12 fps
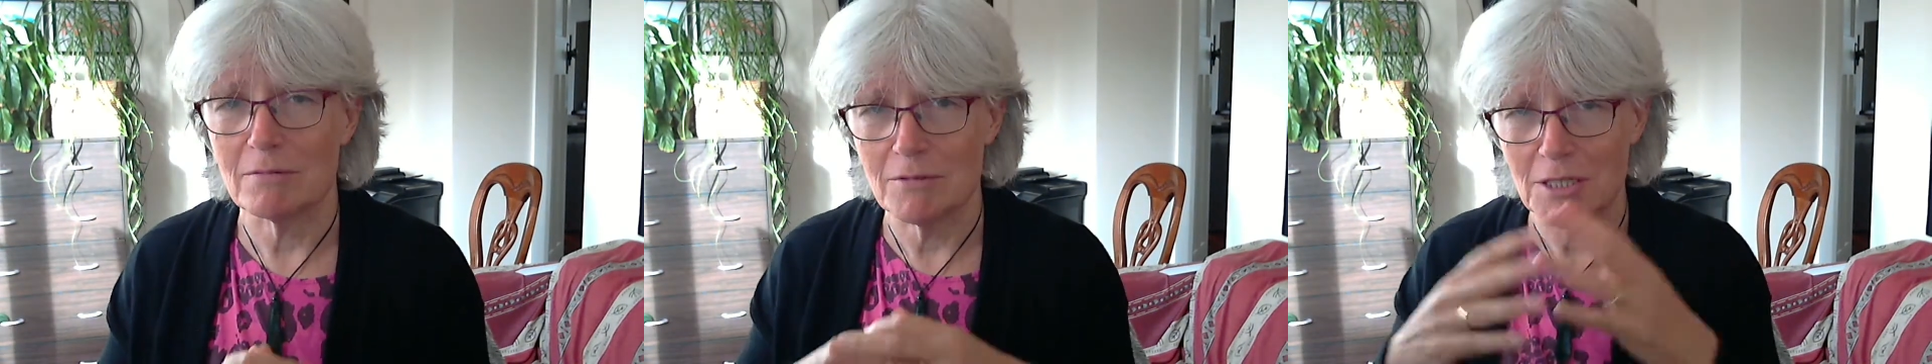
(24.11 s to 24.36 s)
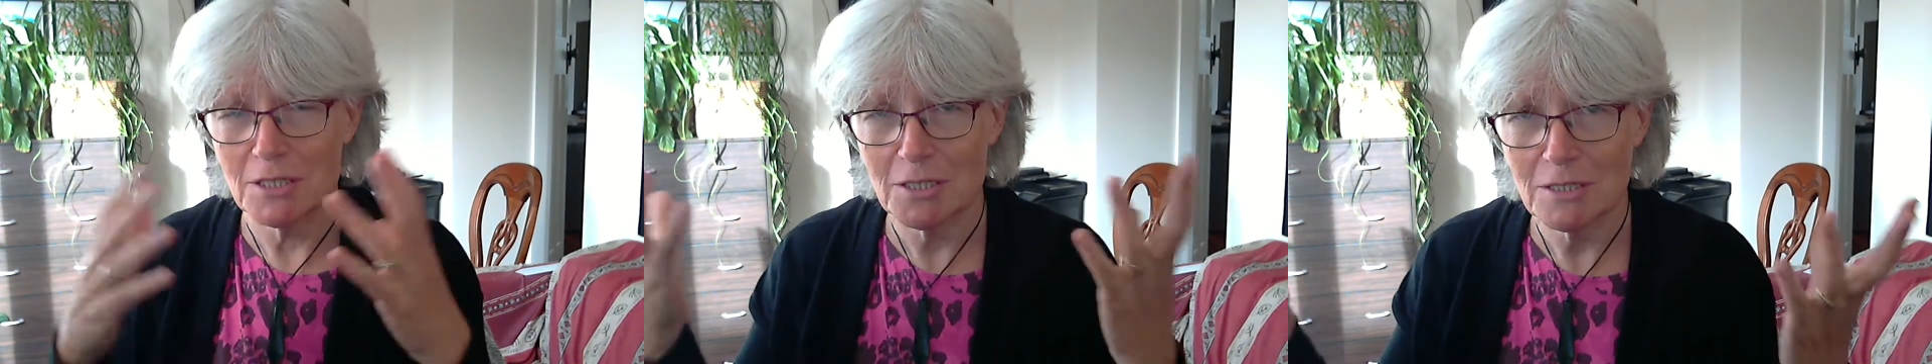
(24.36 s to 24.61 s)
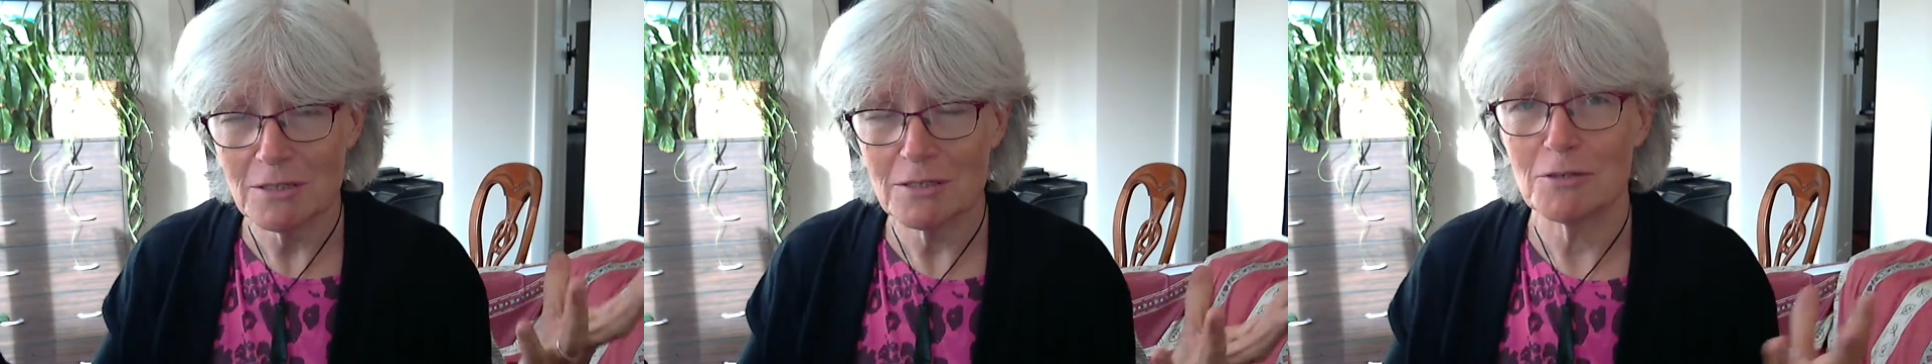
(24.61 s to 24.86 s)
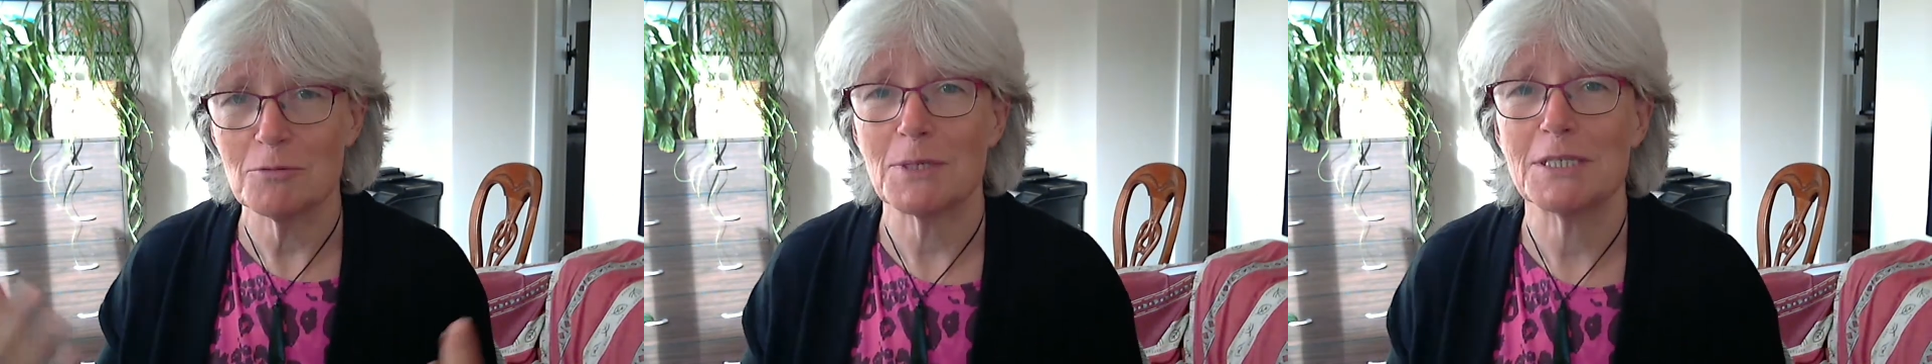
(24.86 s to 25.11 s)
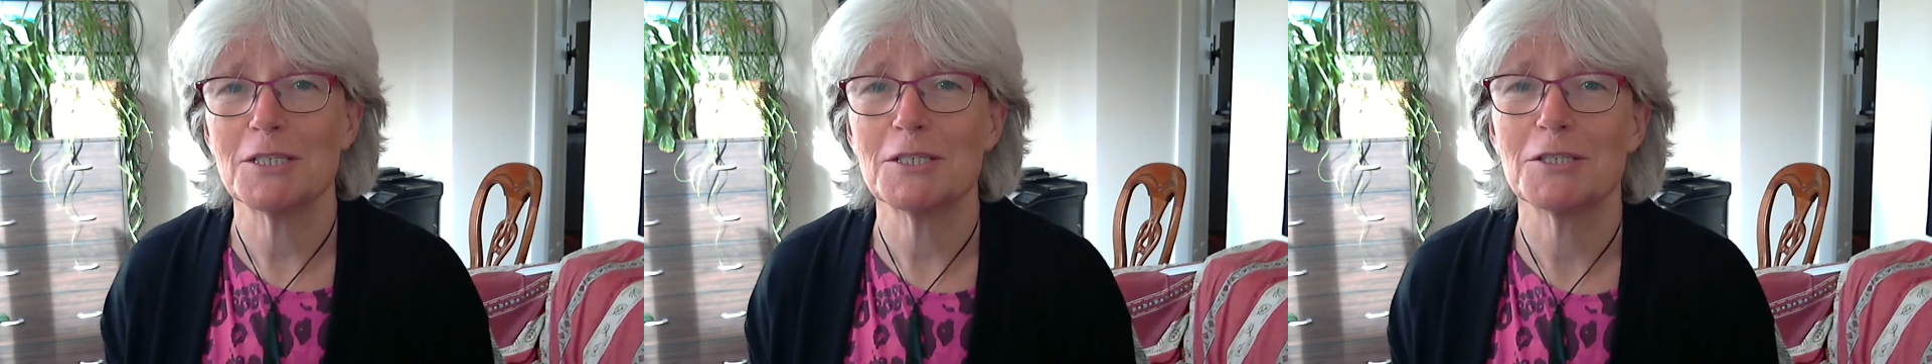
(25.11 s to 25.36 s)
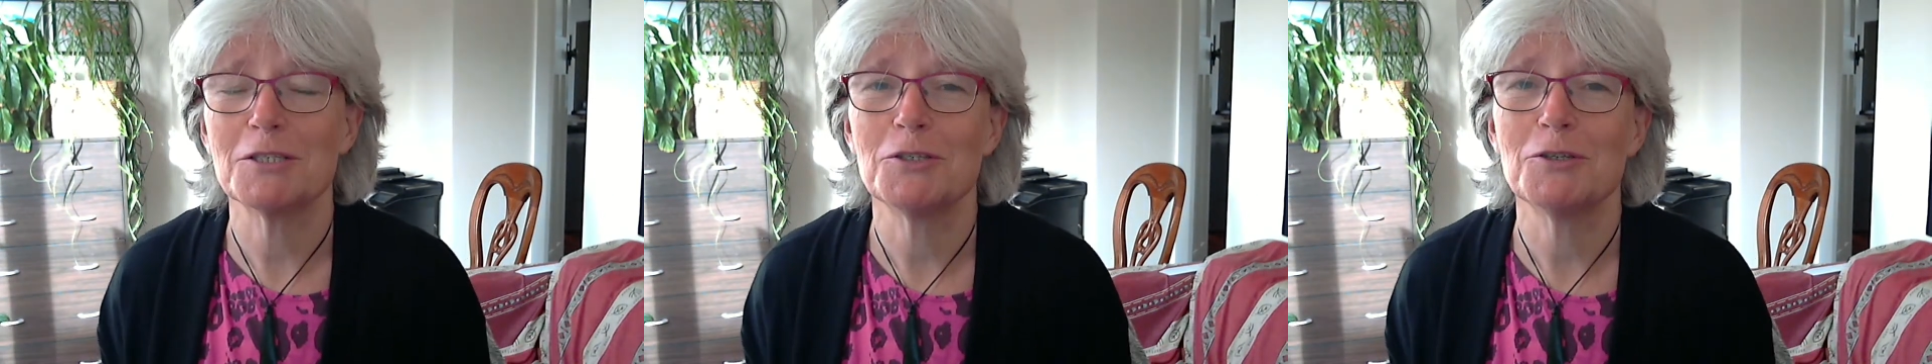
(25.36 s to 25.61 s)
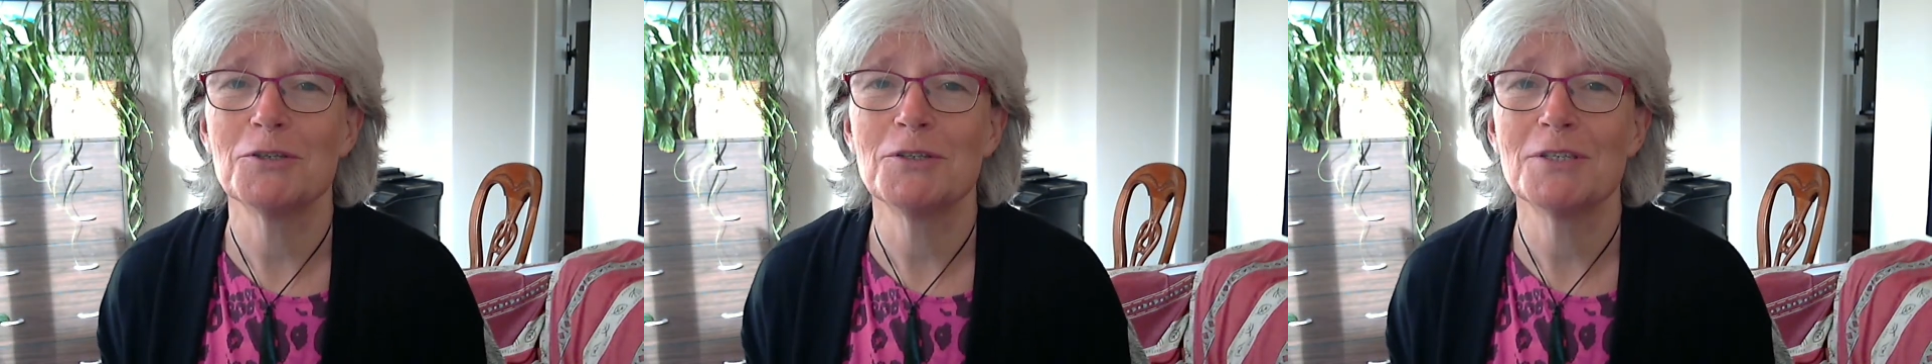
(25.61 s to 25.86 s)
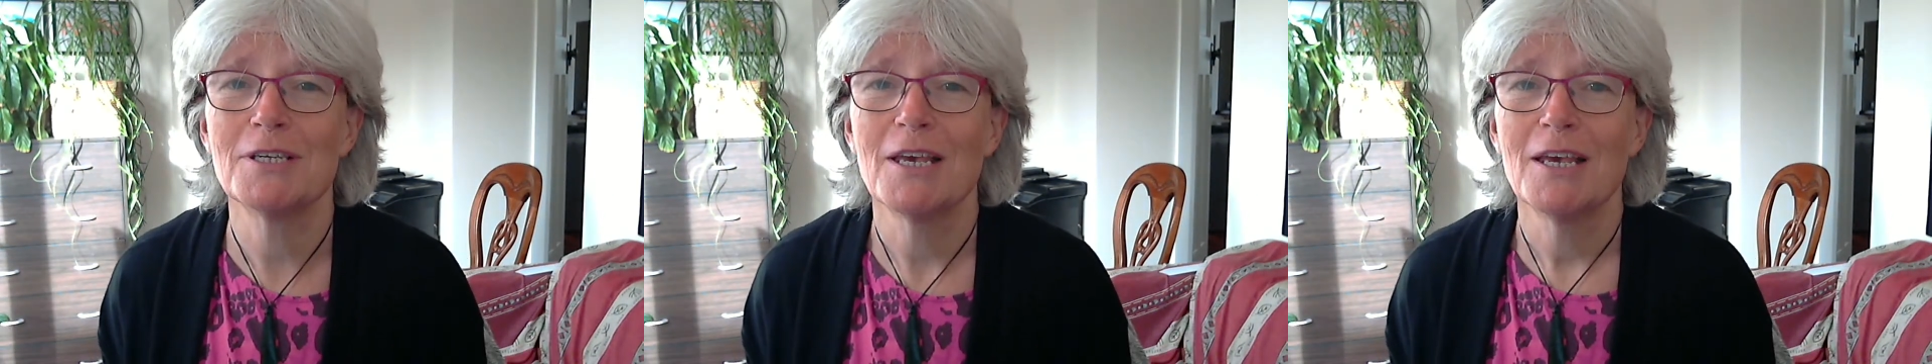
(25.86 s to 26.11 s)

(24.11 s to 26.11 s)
distance to my distance students,